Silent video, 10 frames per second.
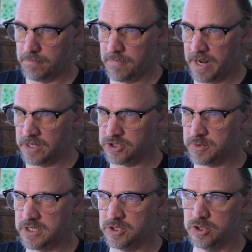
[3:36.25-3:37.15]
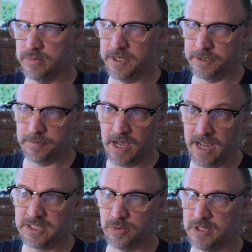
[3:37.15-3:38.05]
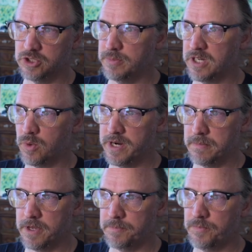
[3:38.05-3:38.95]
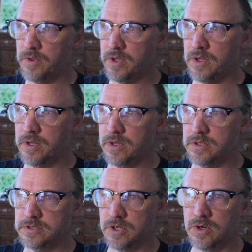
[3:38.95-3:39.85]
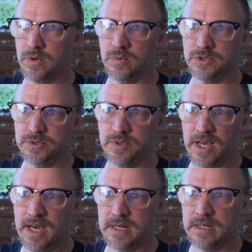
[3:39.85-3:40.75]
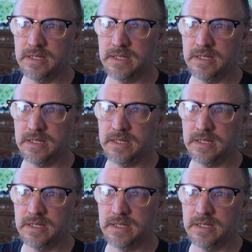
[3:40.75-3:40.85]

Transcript: I also want to zoom in. I actually want to zoom in quite a bit. So we'll do that.